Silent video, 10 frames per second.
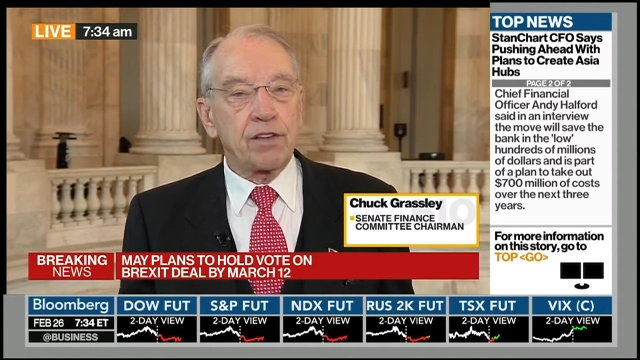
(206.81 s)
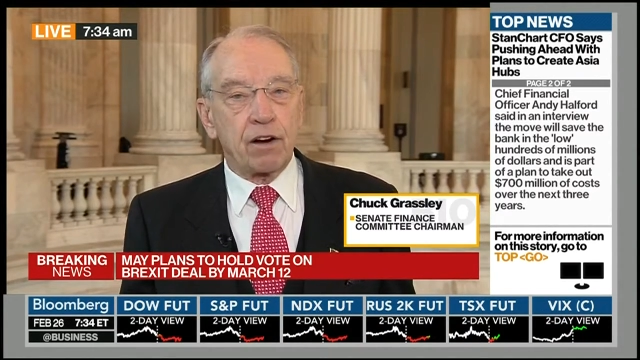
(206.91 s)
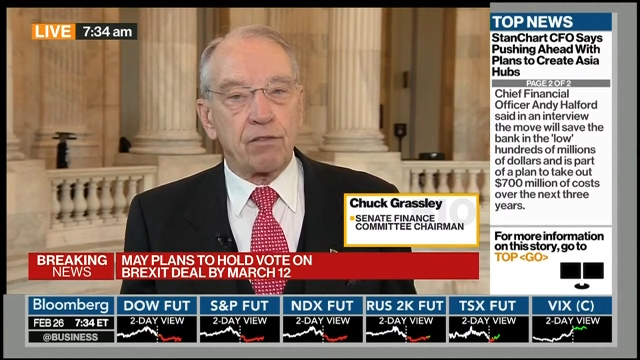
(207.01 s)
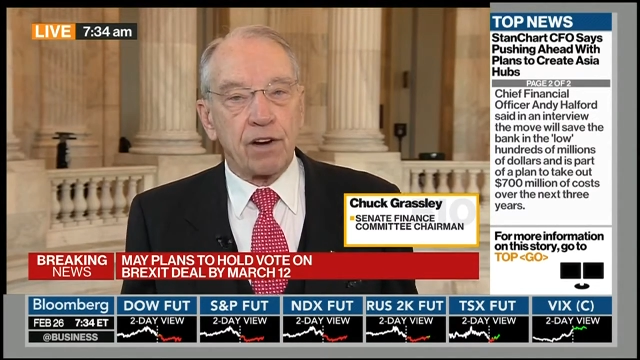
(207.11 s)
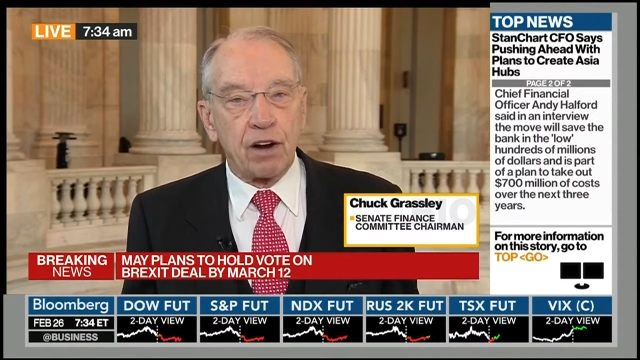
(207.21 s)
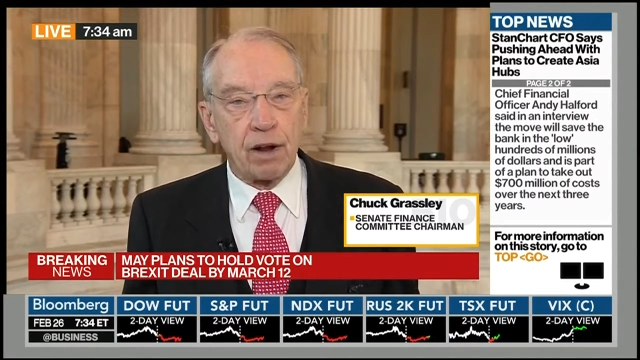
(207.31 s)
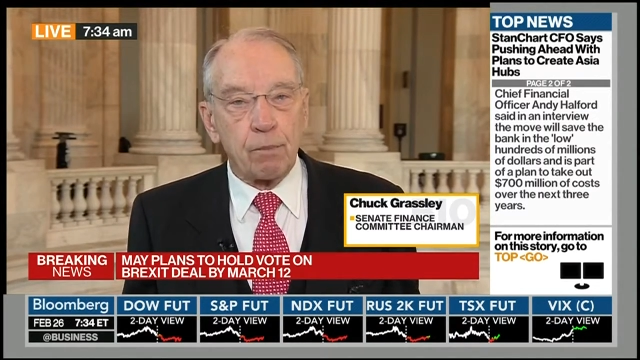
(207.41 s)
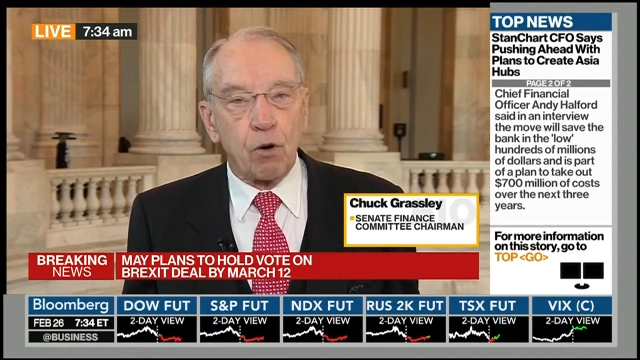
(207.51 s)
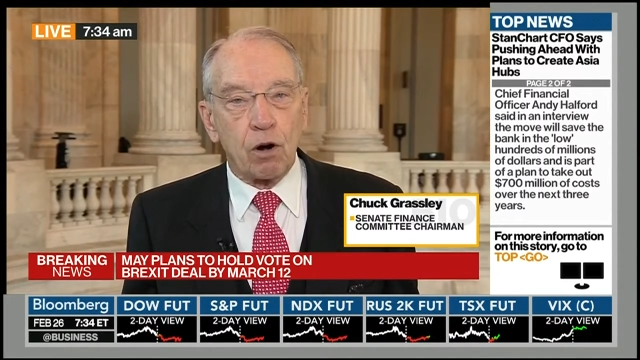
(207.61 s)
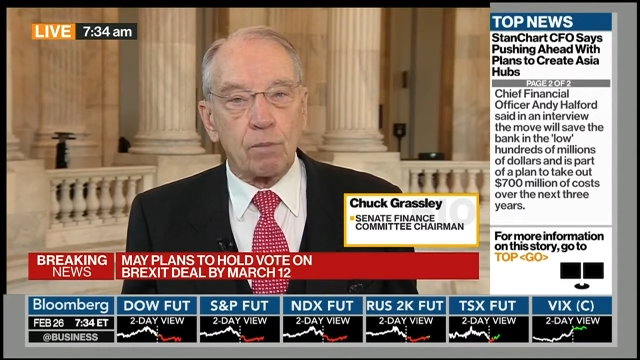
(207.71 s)
They're a very
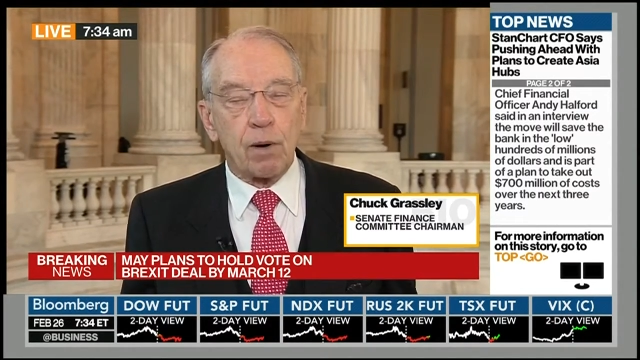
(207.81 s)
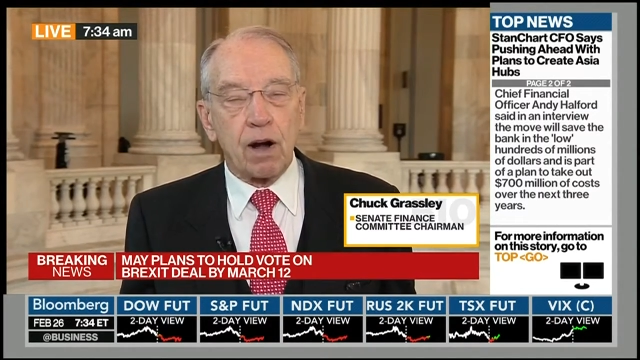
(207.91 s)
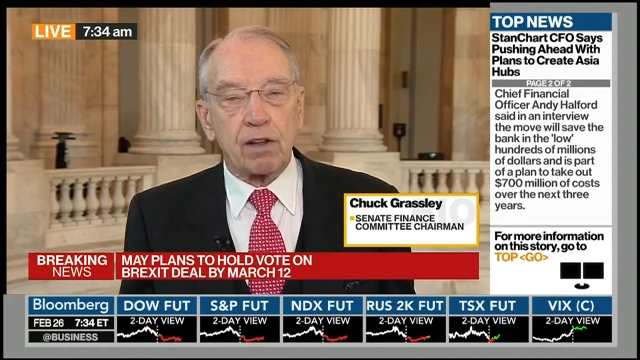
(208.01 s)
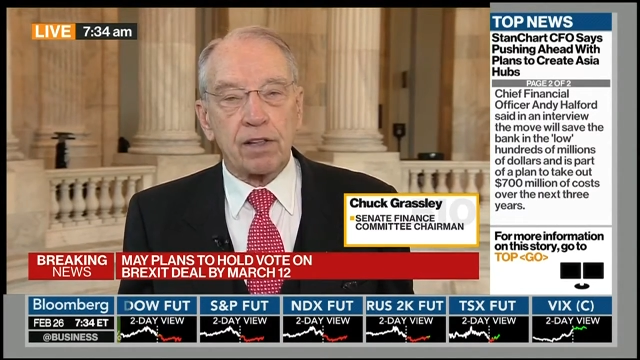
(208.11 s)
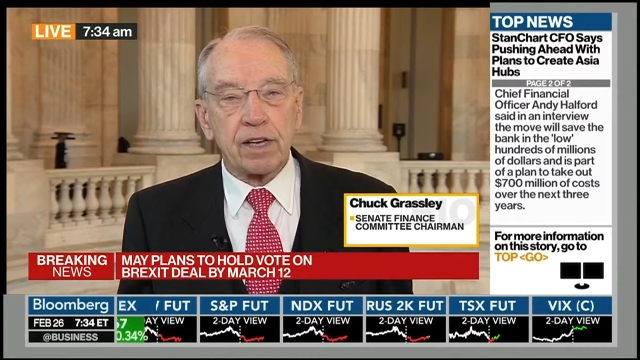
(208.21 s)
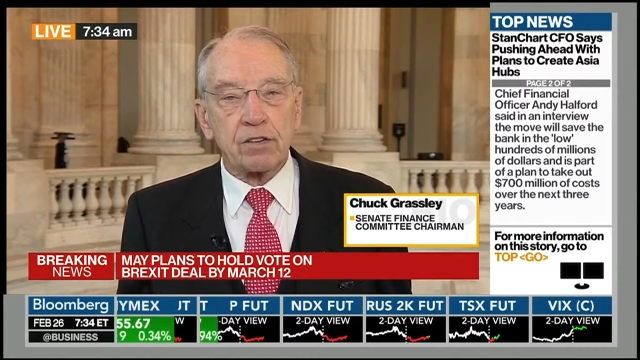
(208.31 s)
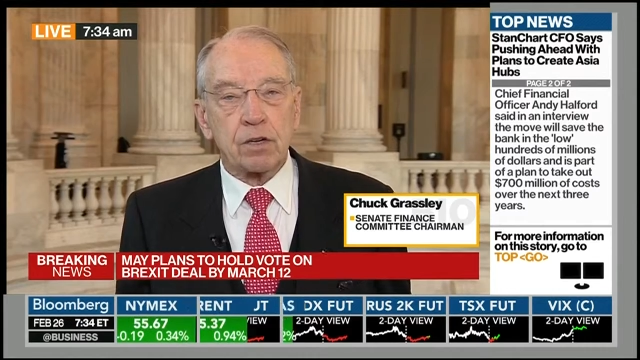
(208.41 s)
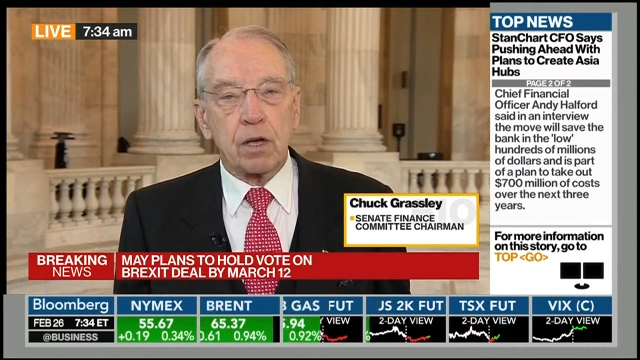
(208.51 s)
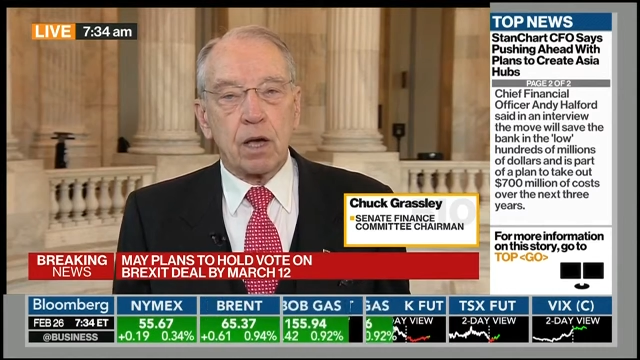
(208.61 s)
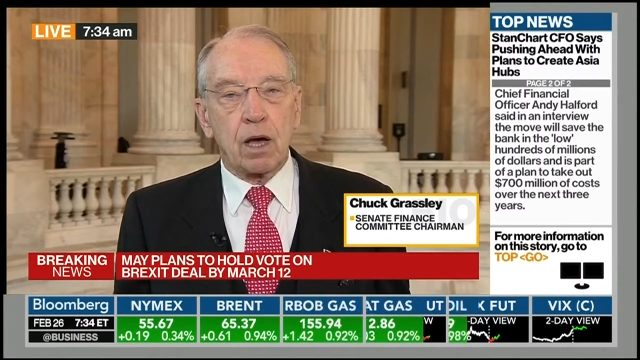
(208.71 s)
important part of
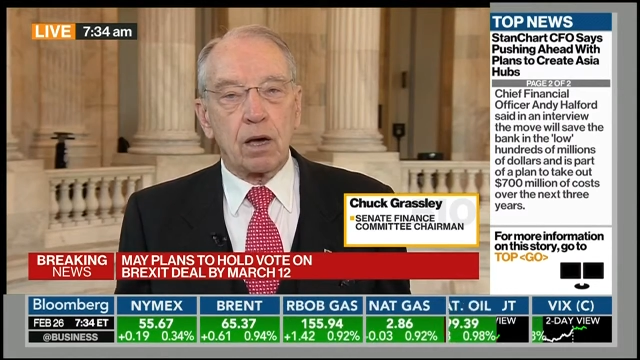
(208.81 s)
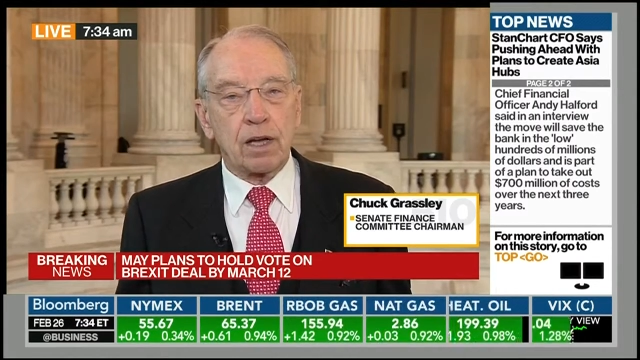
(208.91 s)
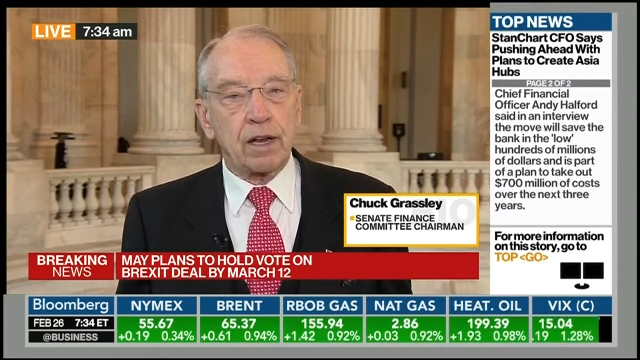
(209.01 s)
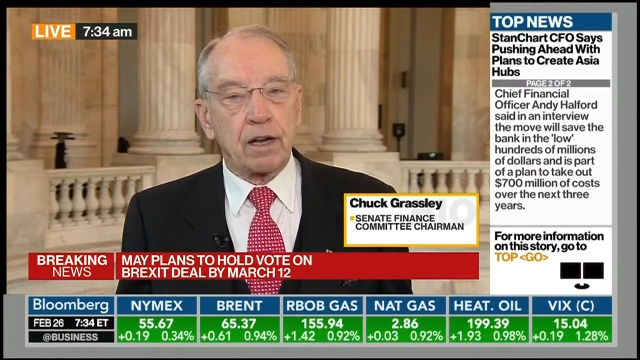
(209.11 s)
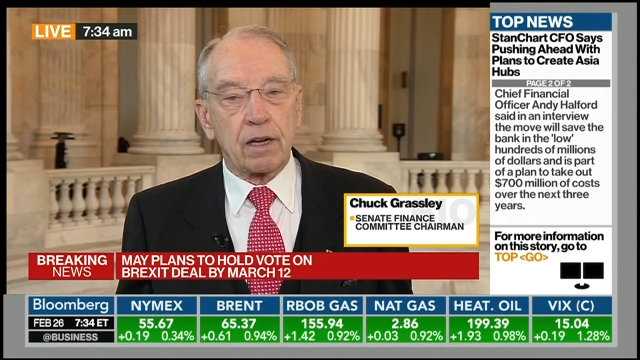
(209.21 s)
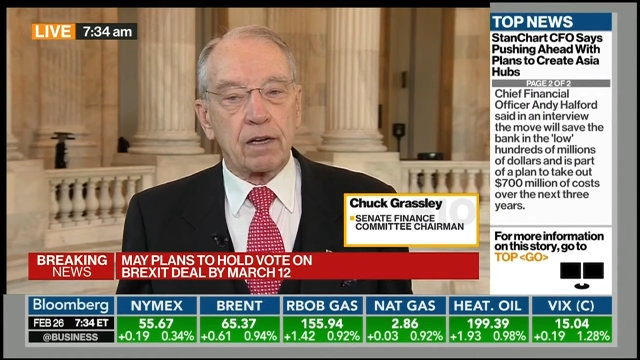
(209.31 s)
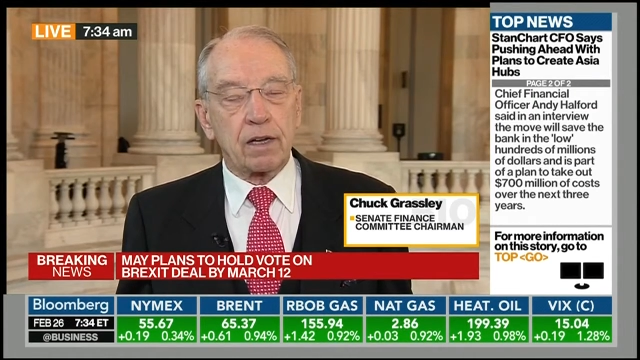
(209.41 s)
this. In